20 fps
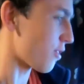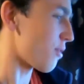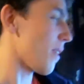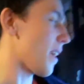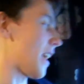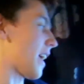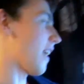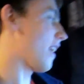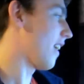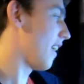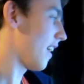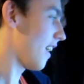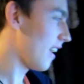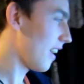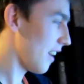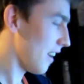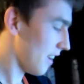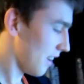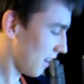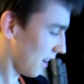great.
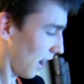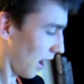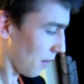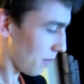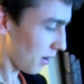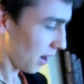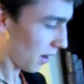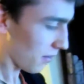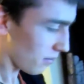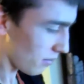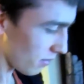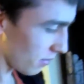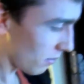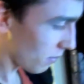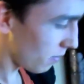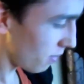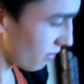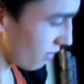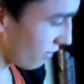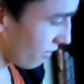I'm
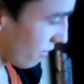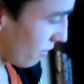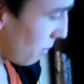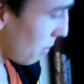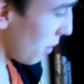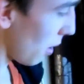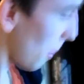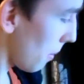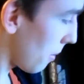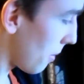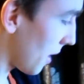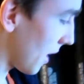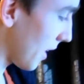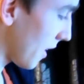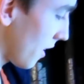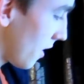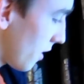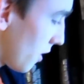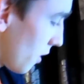probably going